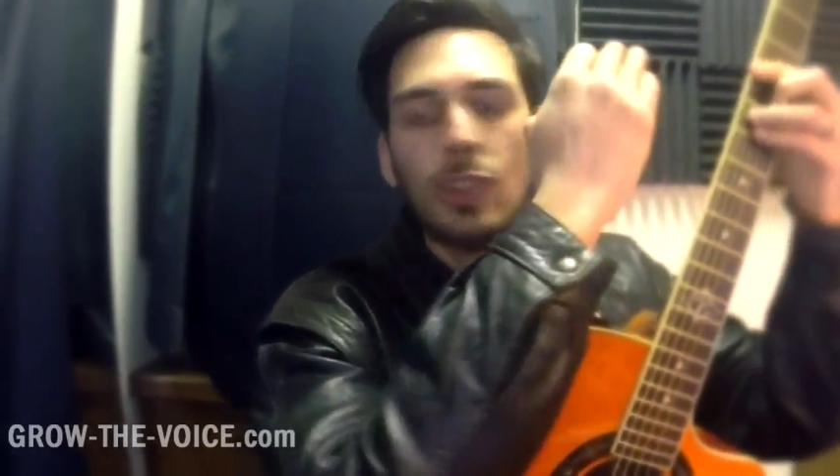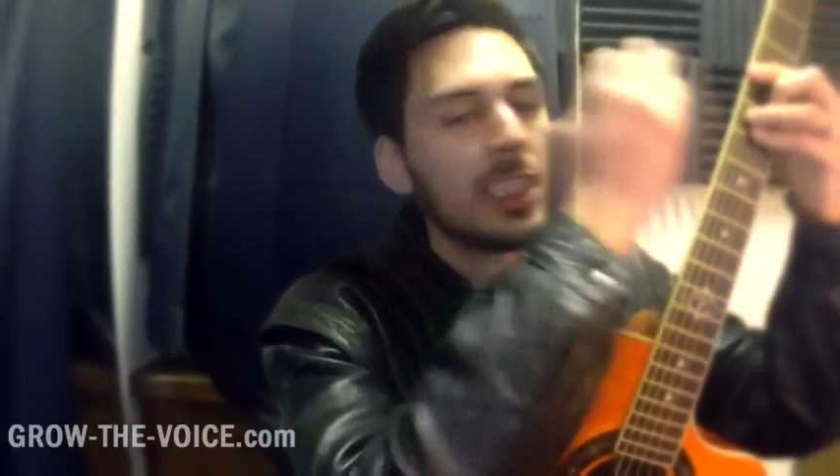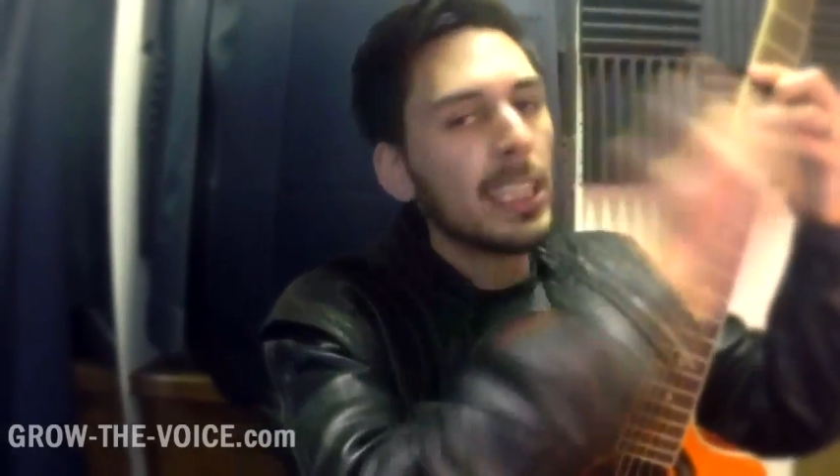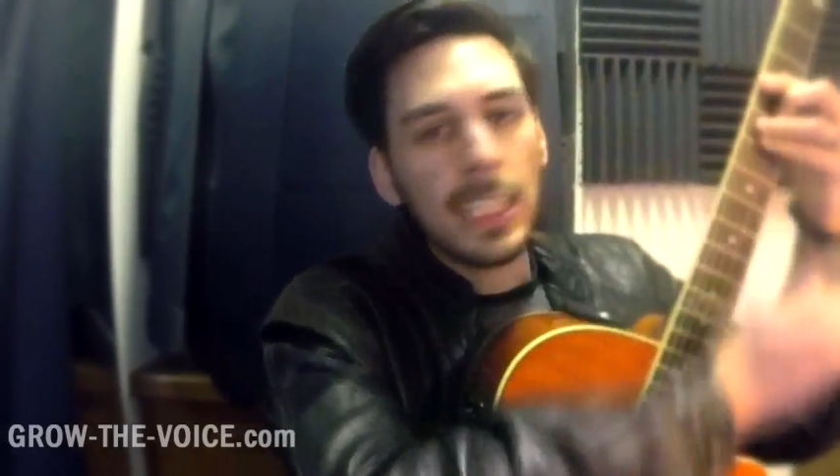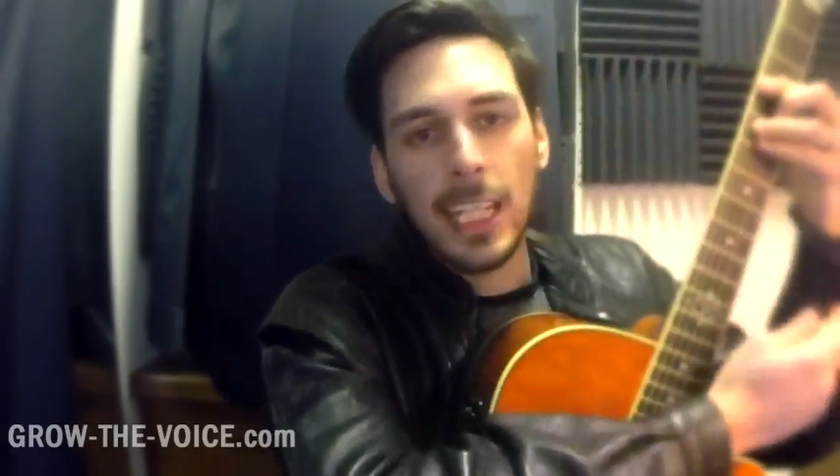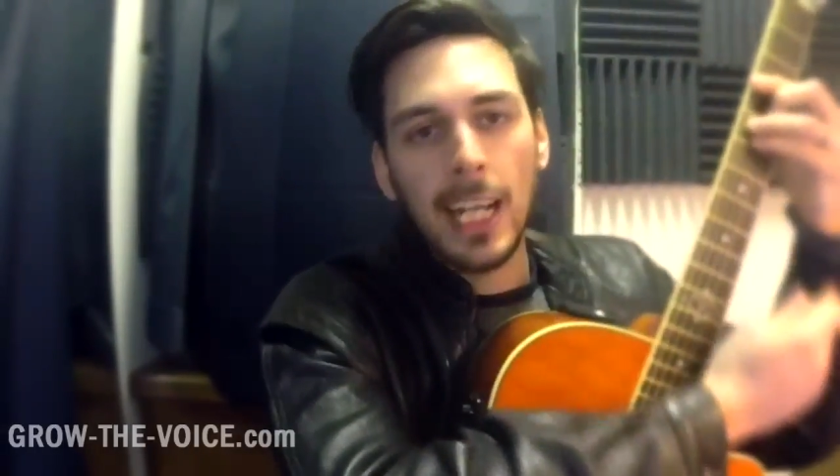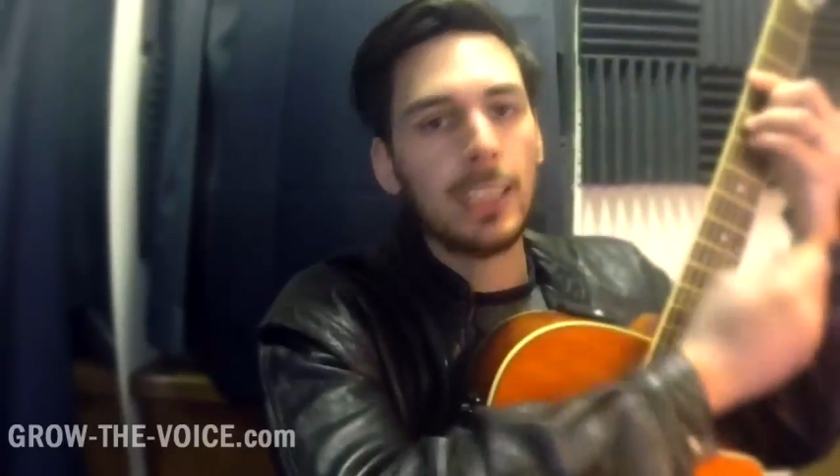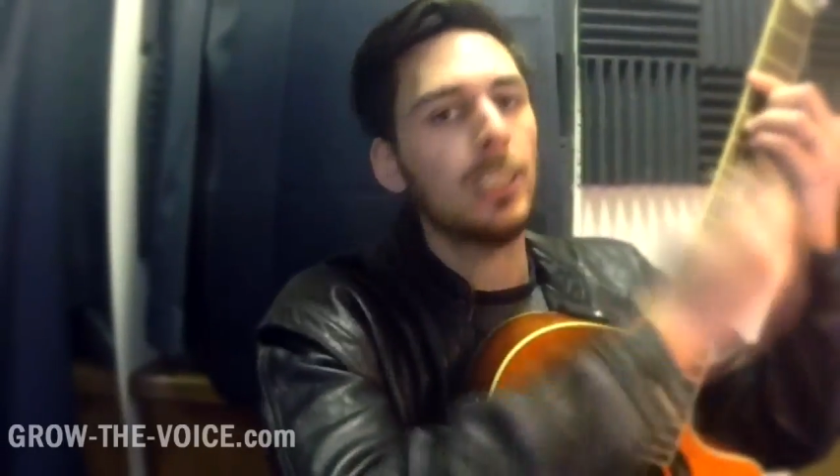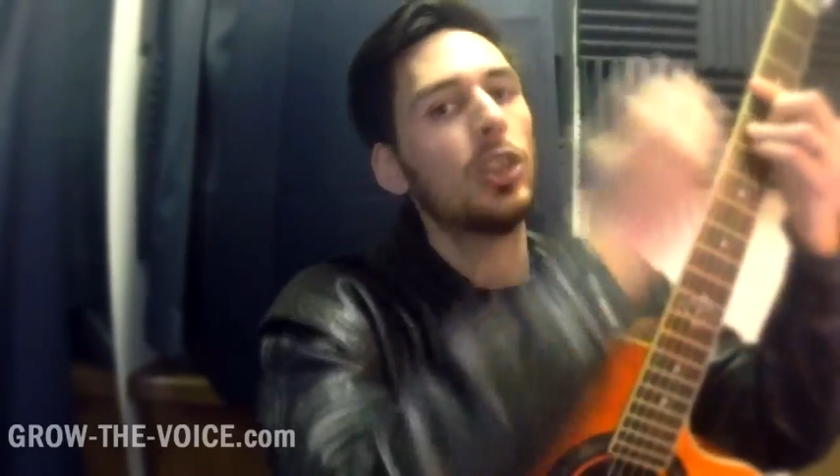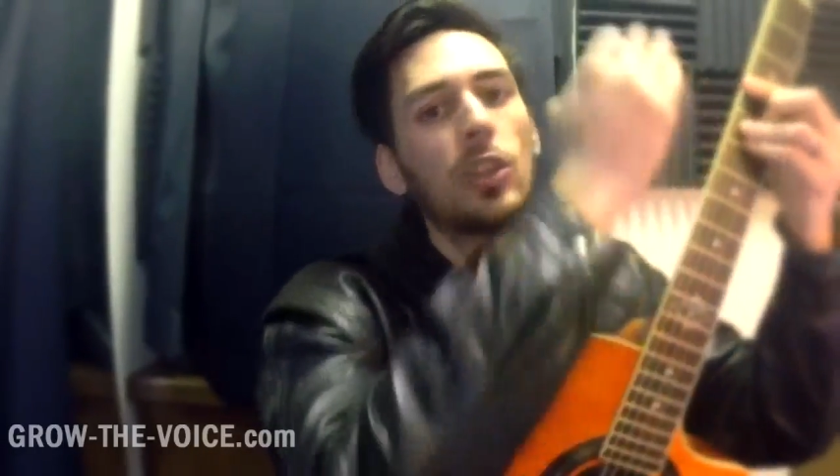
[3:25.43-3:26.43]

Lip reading: disconnected.